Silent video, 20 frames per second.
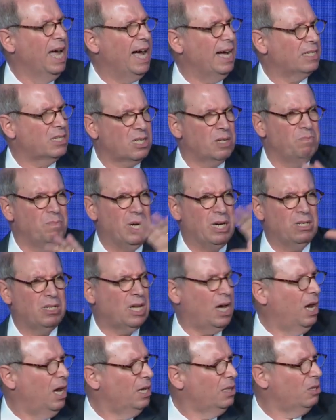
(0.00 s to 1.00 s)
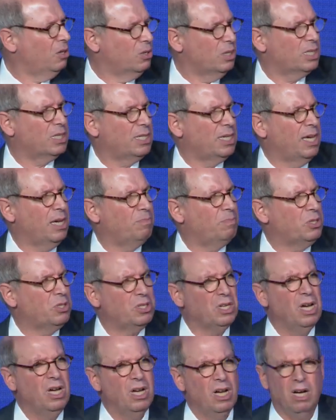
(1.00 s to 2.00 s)
as compared to other
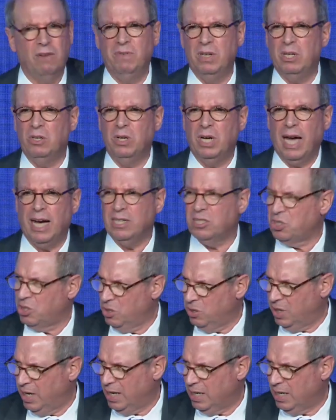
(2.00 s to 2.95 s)
examples of international